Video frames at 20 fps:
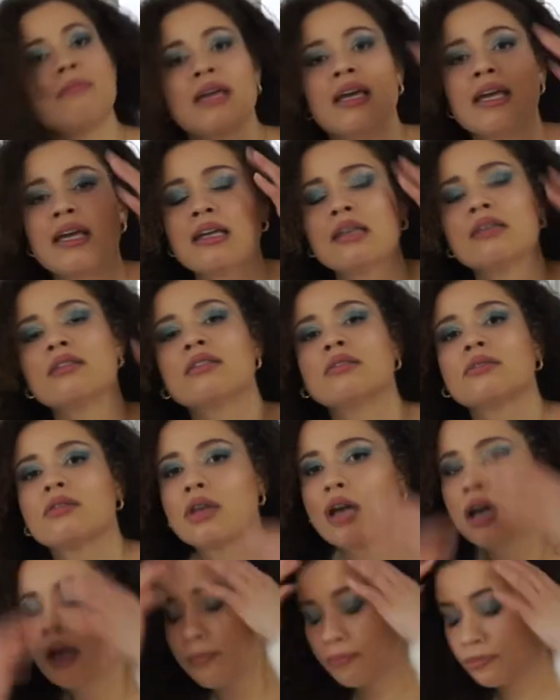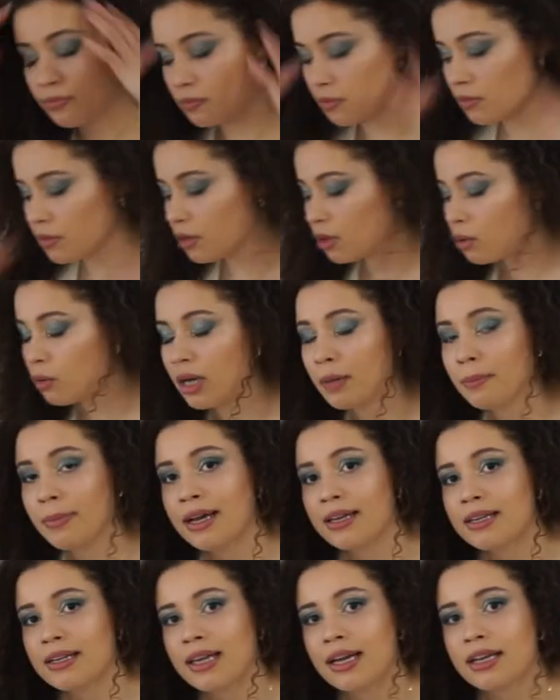me quite
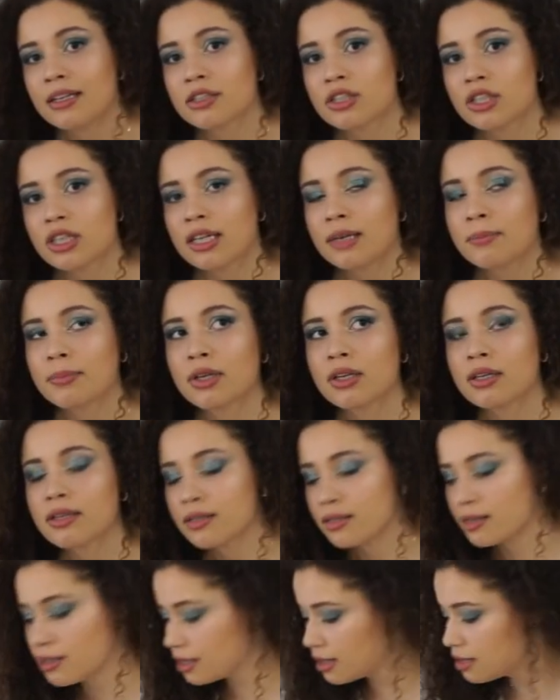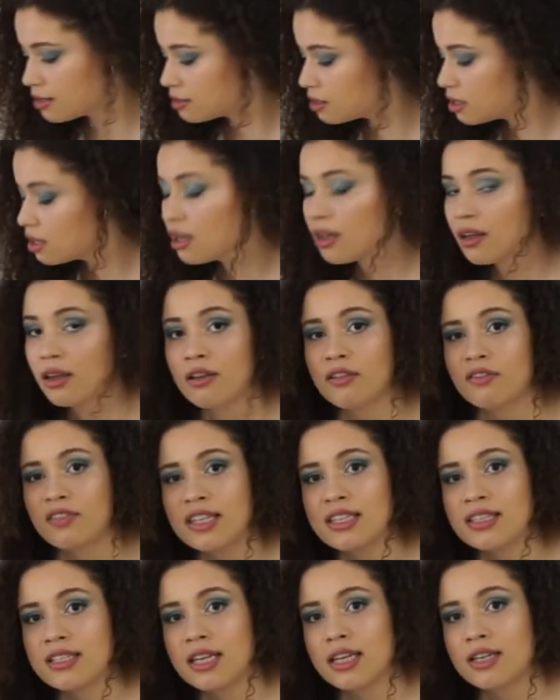badly actually, because it's
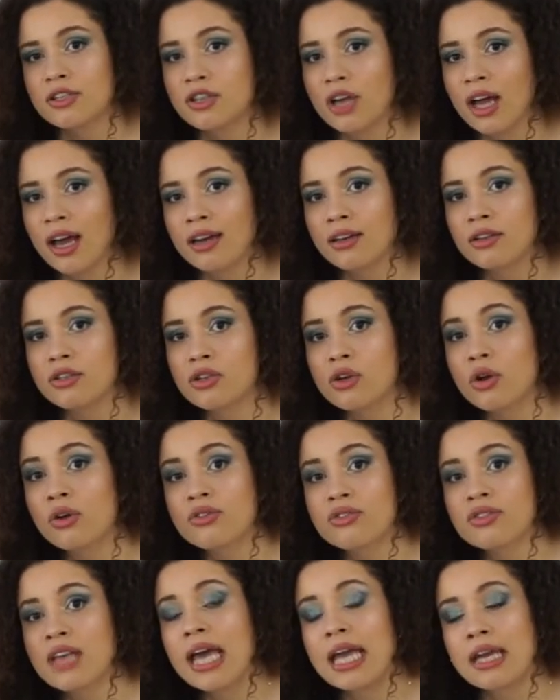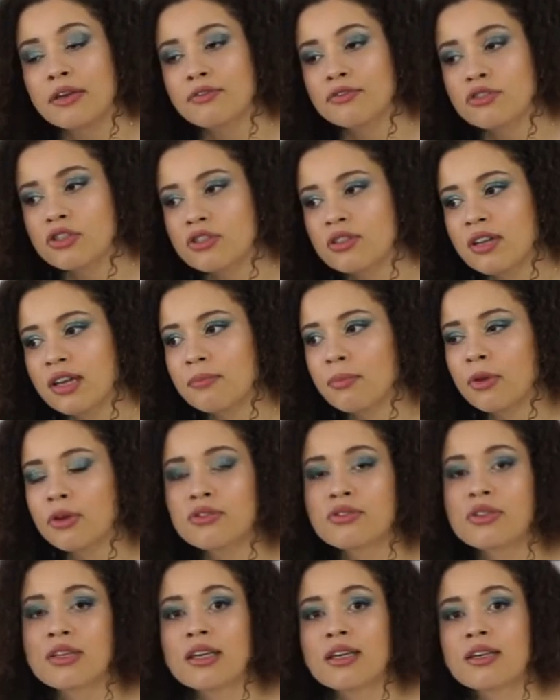vintage and not safe, just like
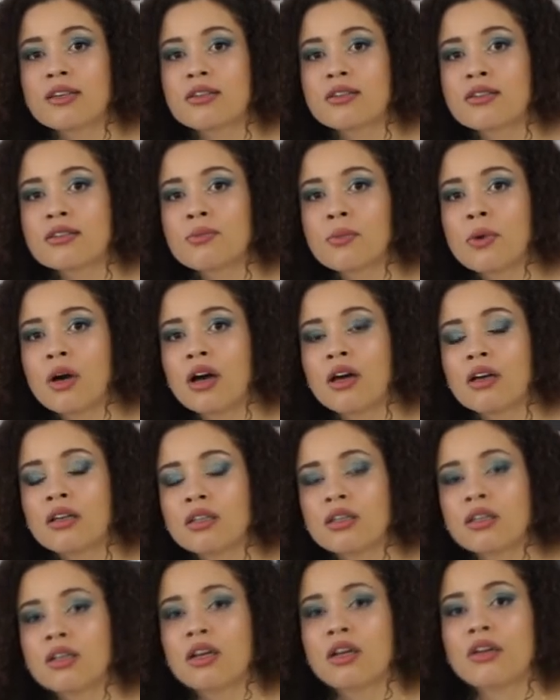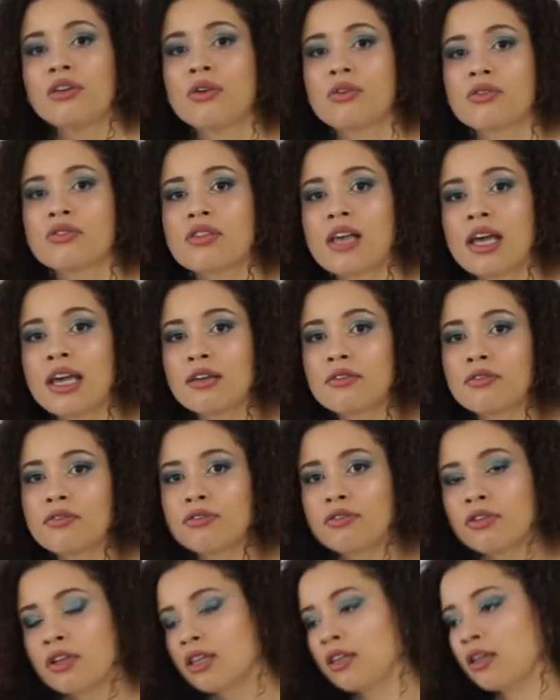most things were not
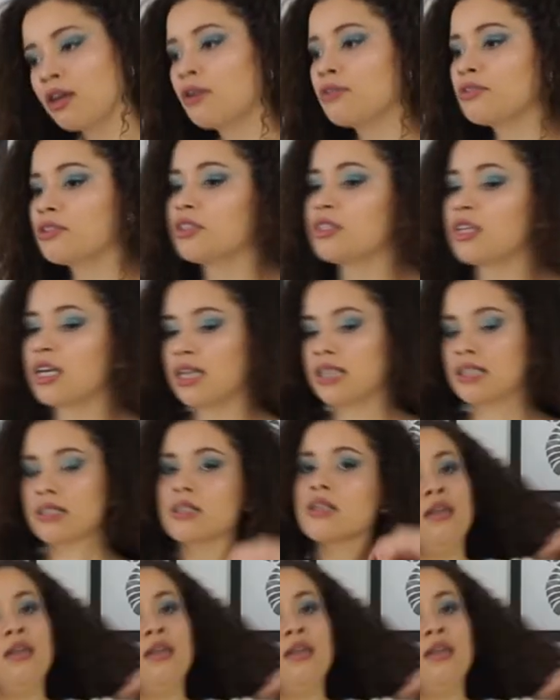safe in the olden days.